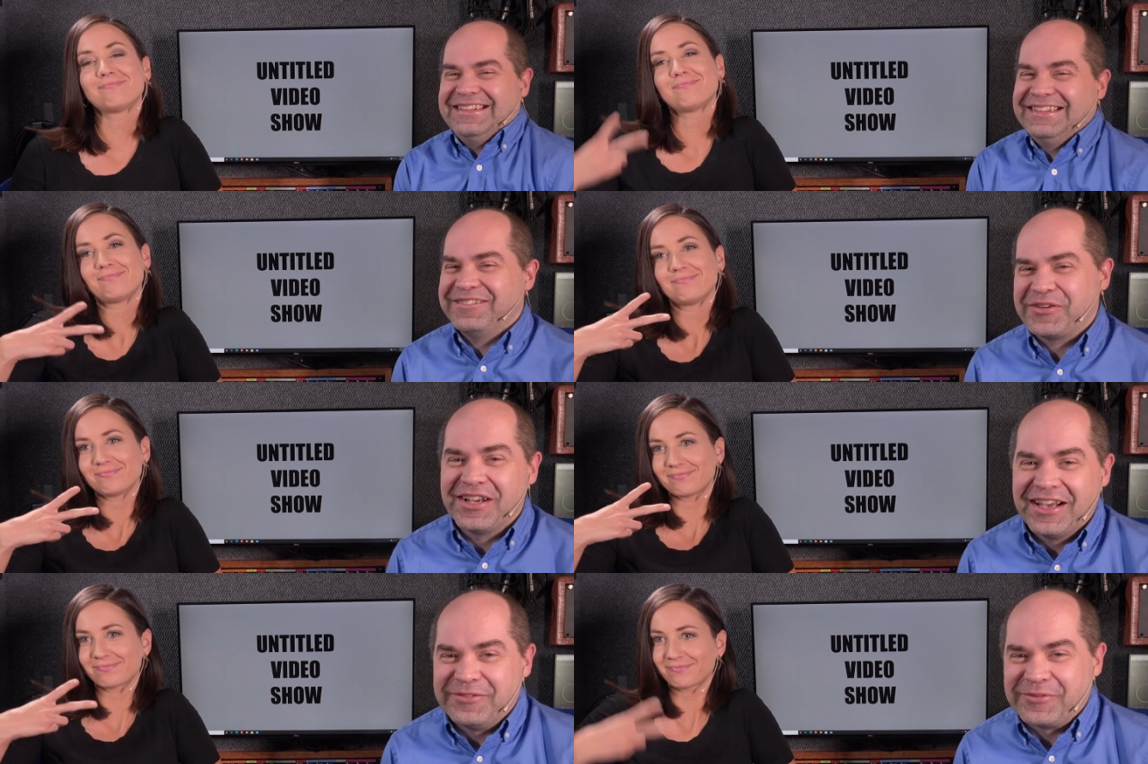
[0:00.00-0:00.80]
Speaker 1: And
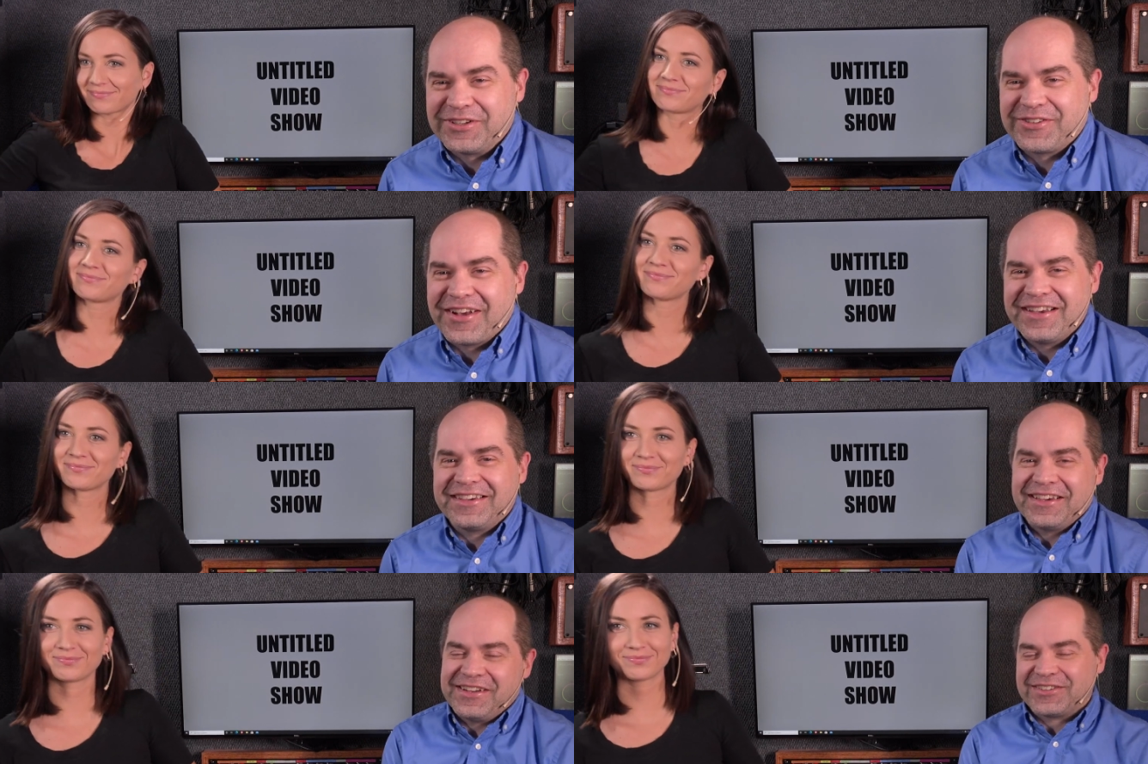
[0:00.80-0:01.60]
we're
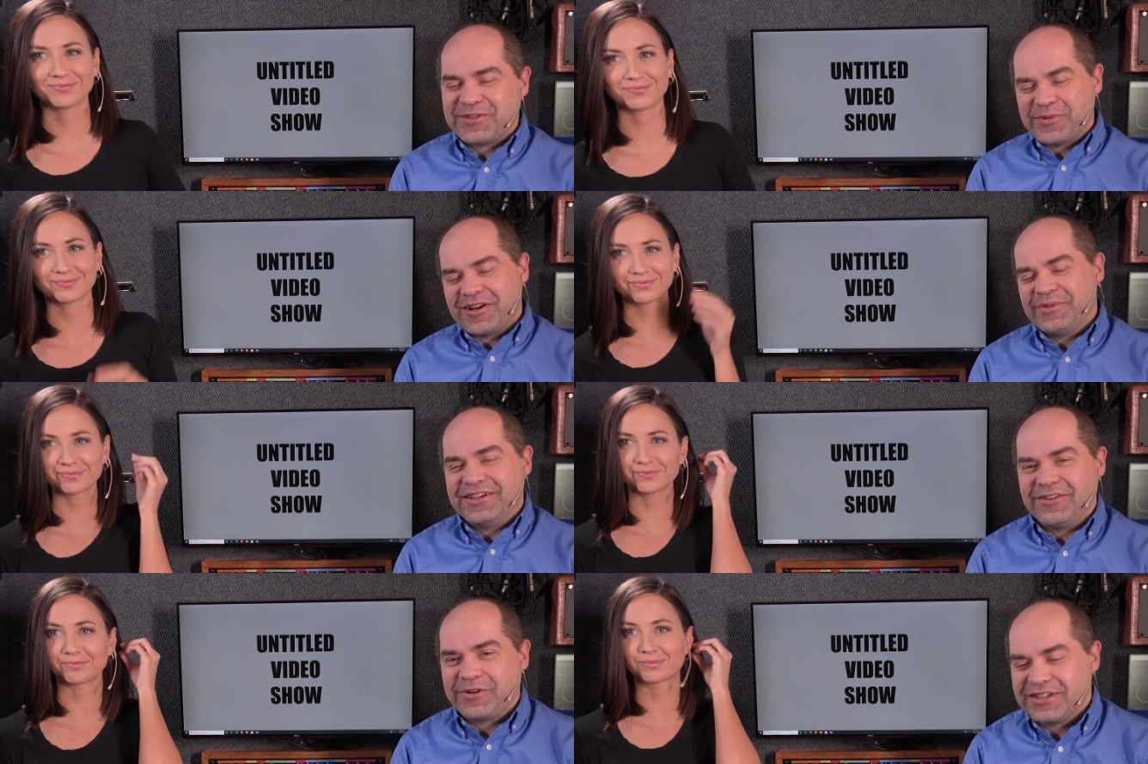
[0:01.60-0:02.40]
trying an experiment
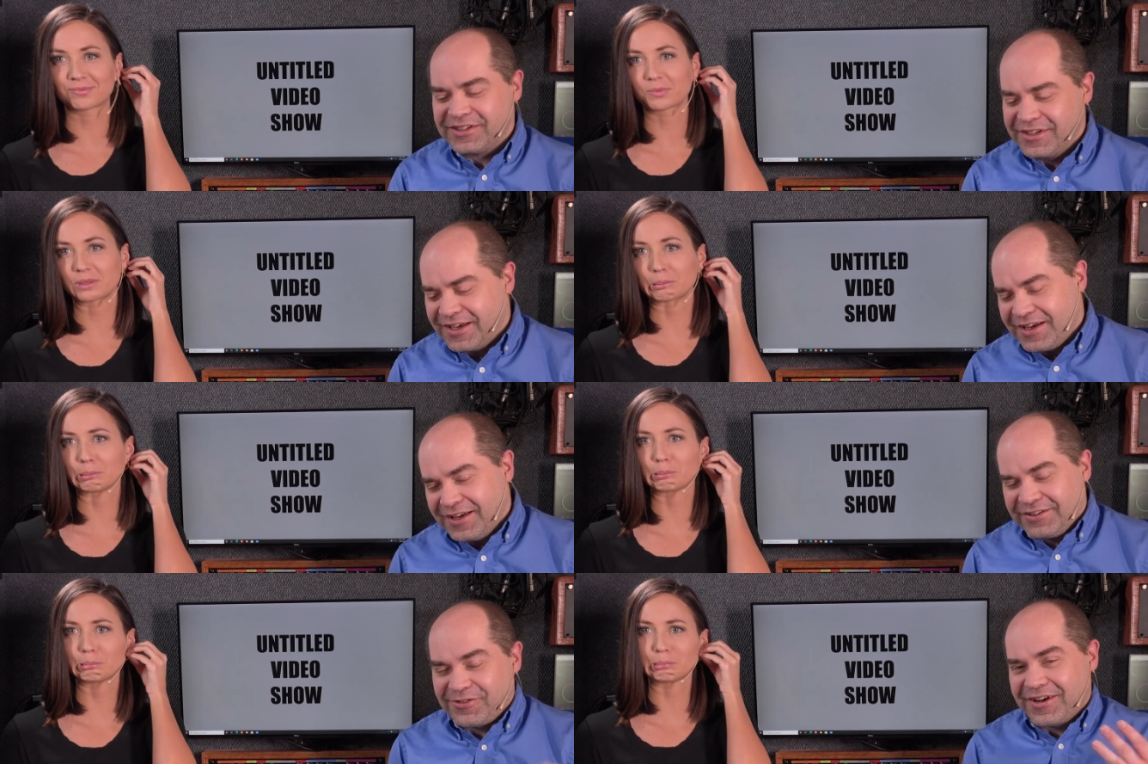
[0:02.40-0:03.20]
here. We're gonna
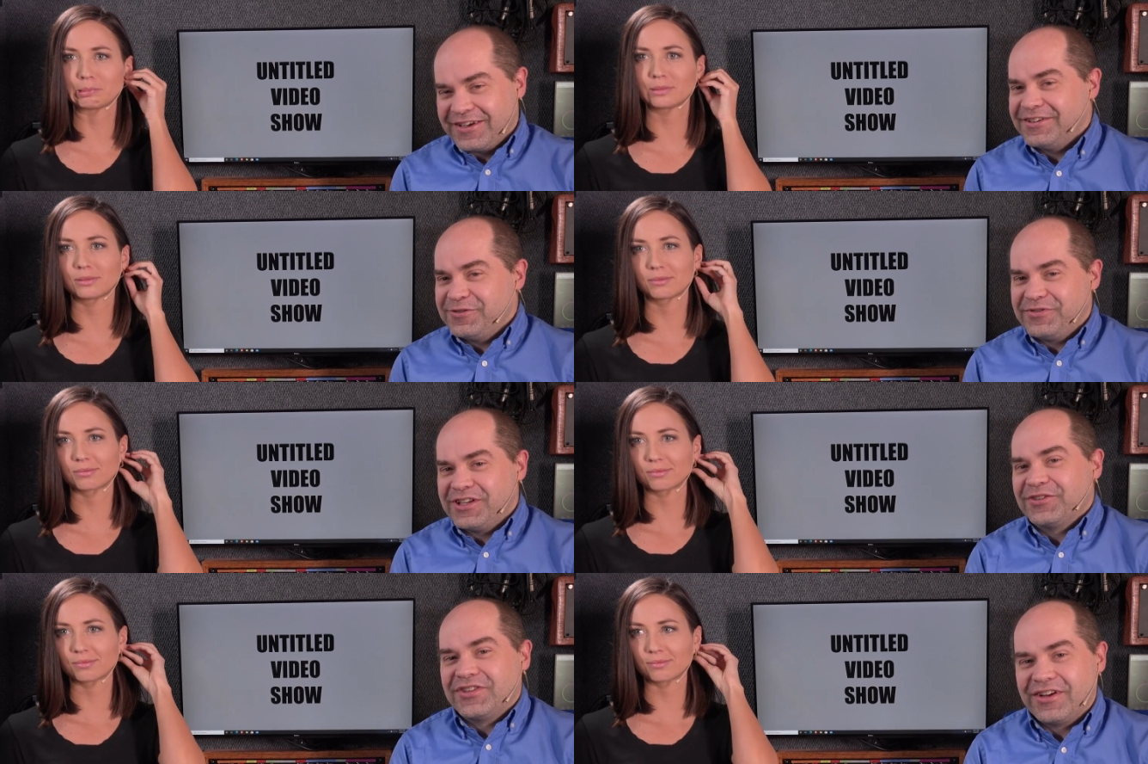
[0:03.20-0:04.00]
try a new
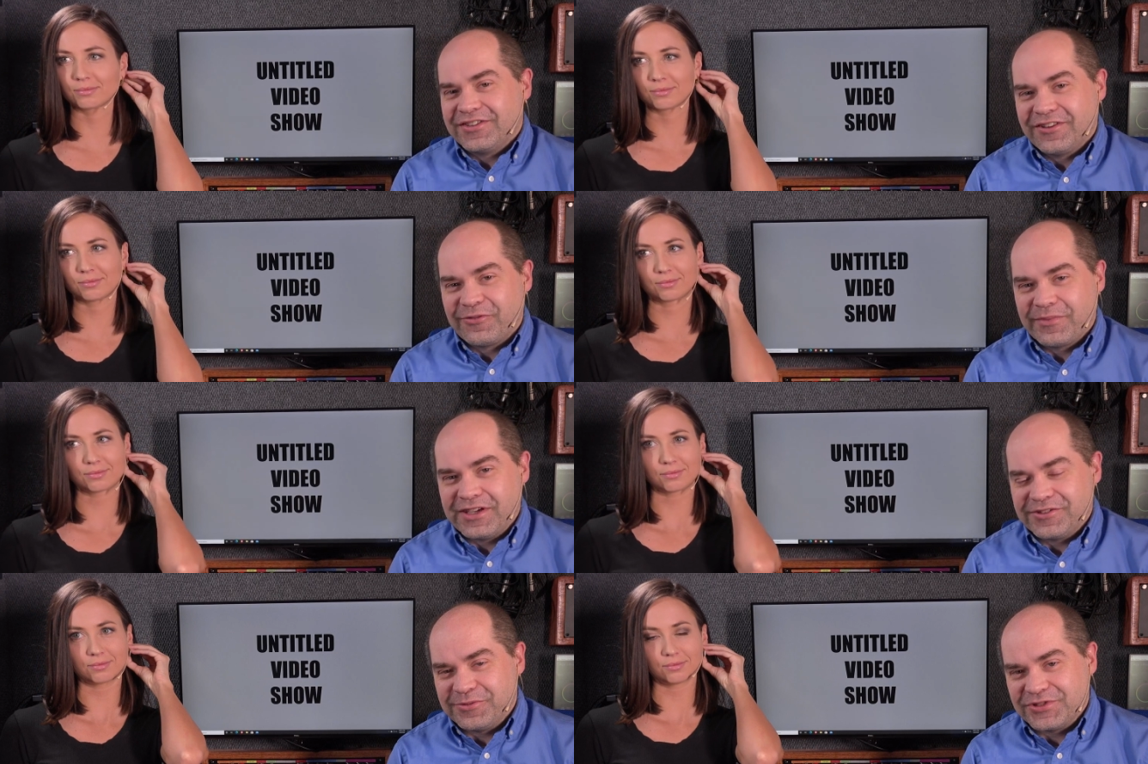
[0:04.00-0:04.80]
video series here for my
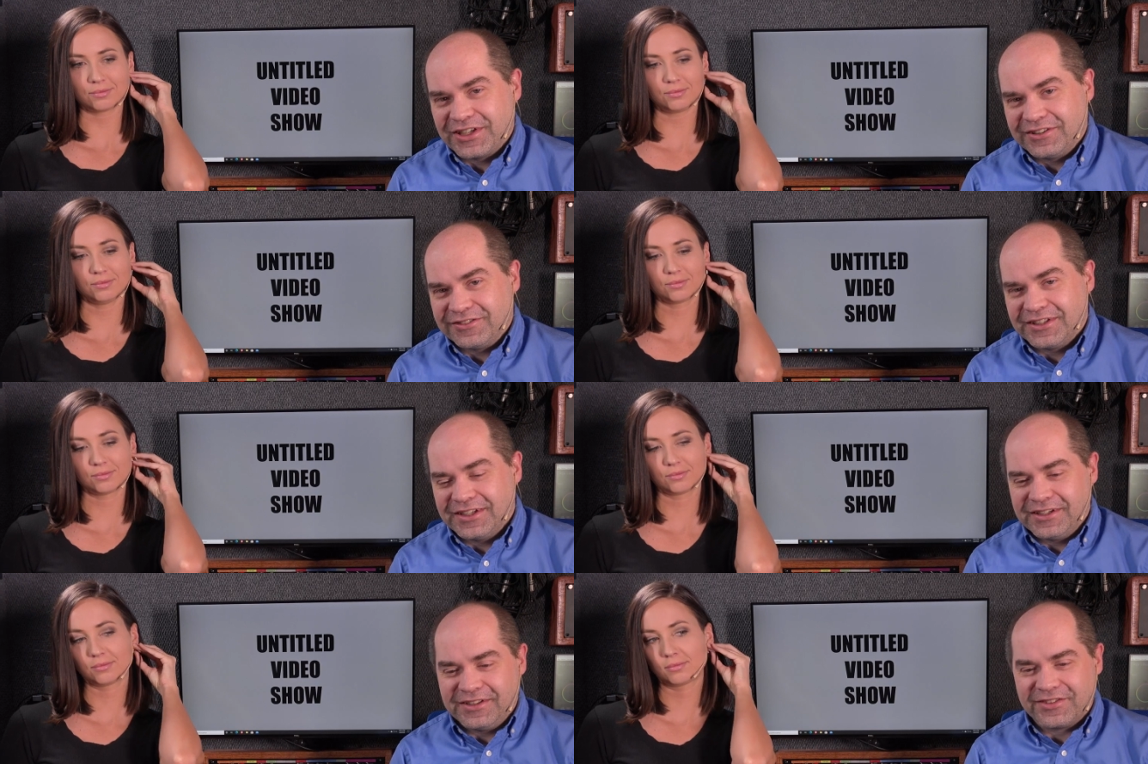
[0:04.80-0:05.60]
YouTube channel,
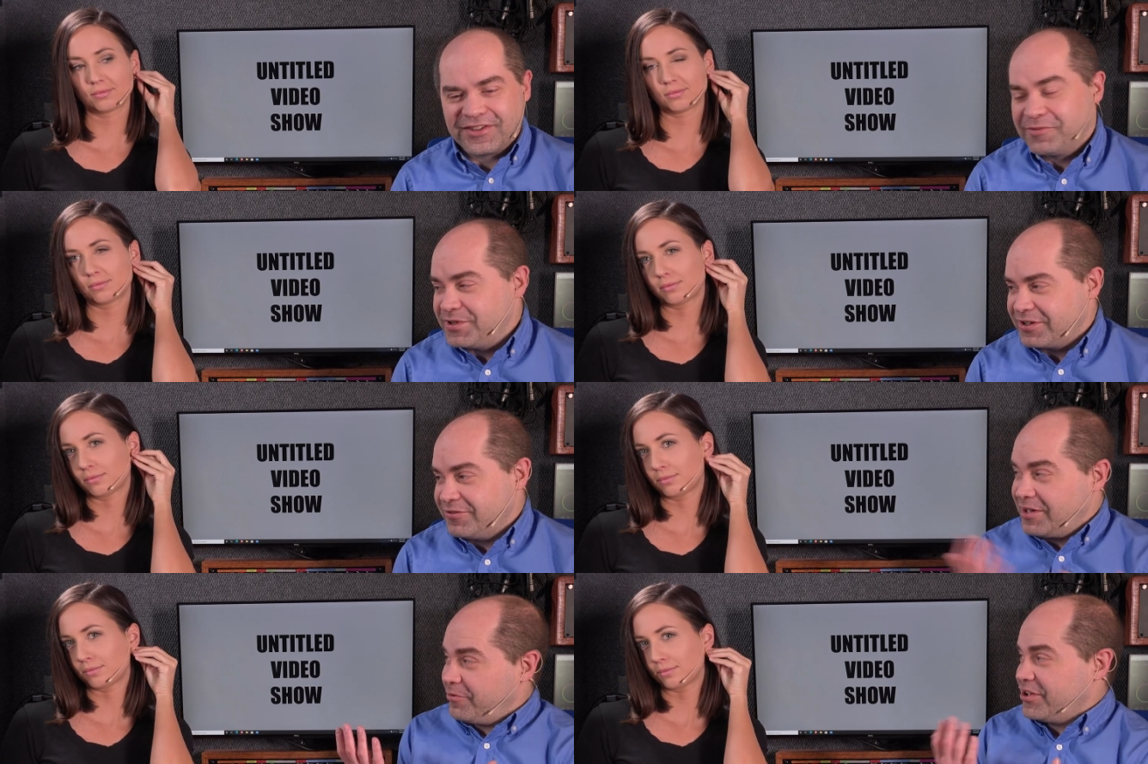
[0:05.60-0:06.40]
and this is gonna be a
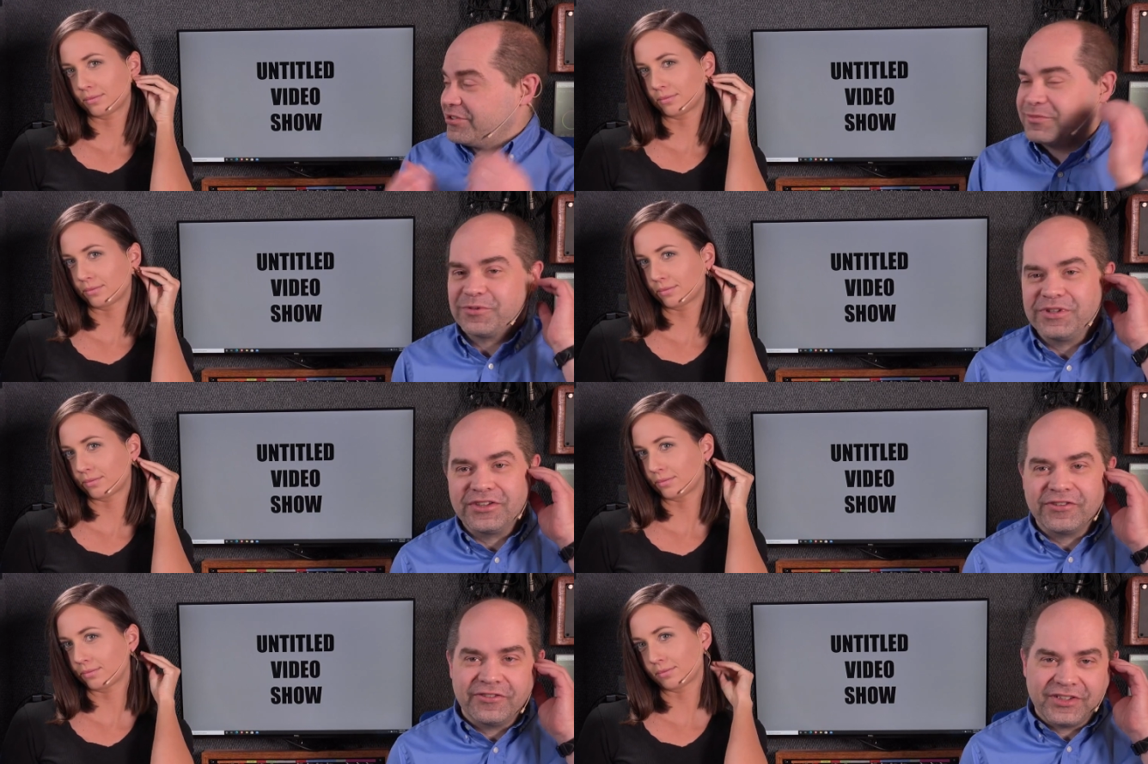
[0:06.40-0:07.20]
collaboration between the
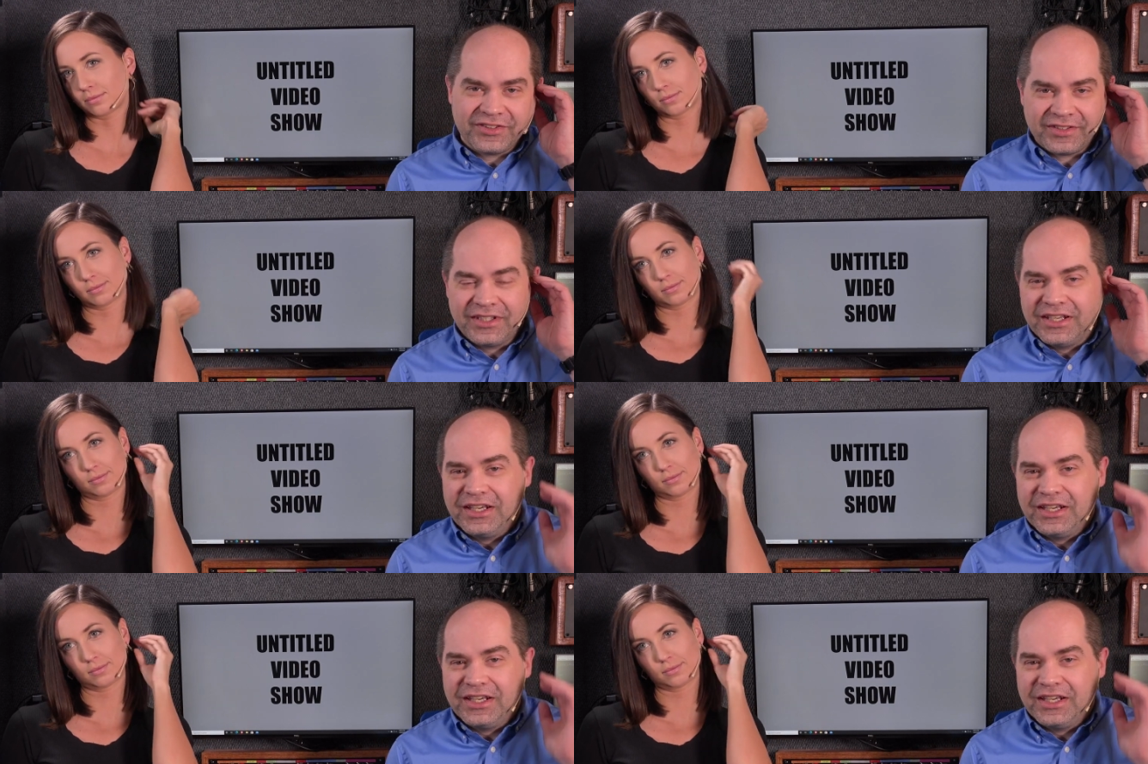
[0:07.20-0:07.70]
two of us.